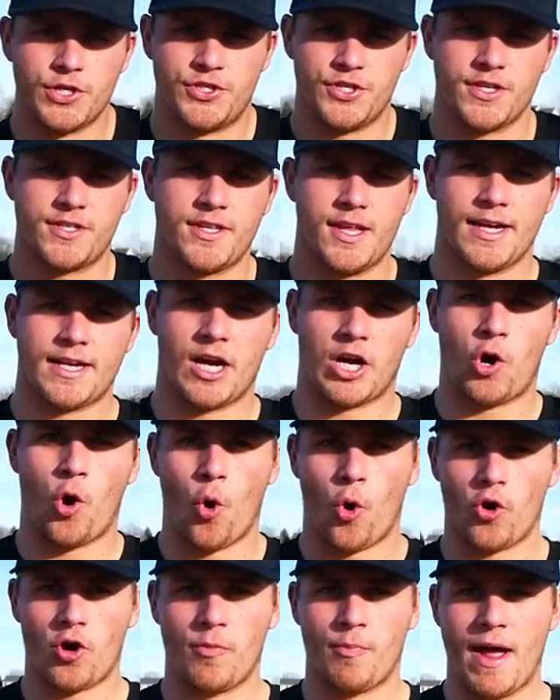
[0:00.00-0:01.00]
are just like a
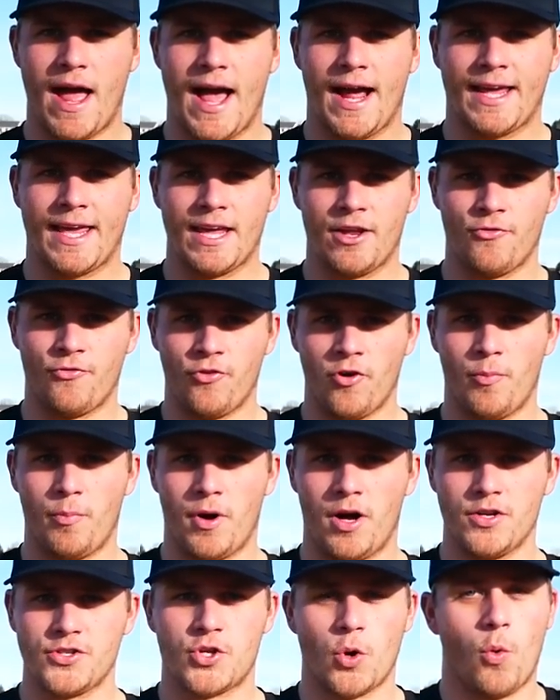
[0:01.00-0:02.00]
quarterback in
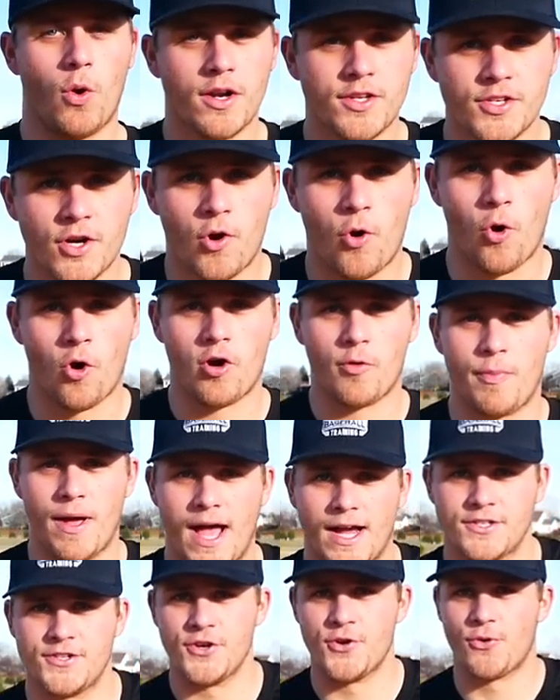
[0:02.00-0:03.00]
football. So what does a
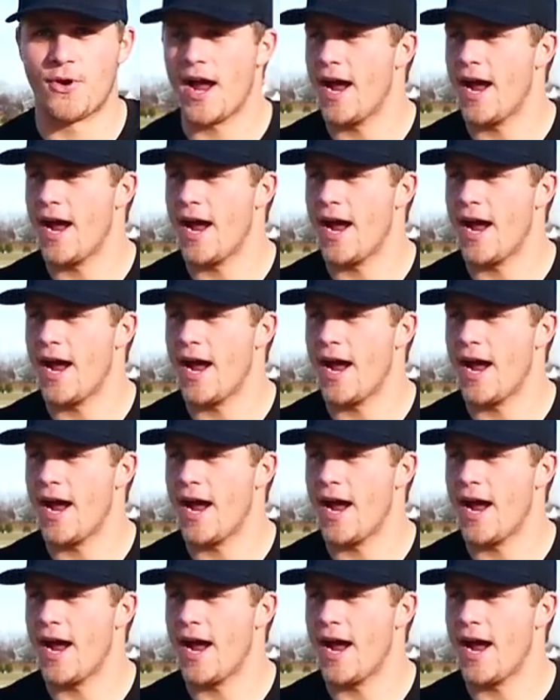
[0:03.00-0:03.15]
quarterback do,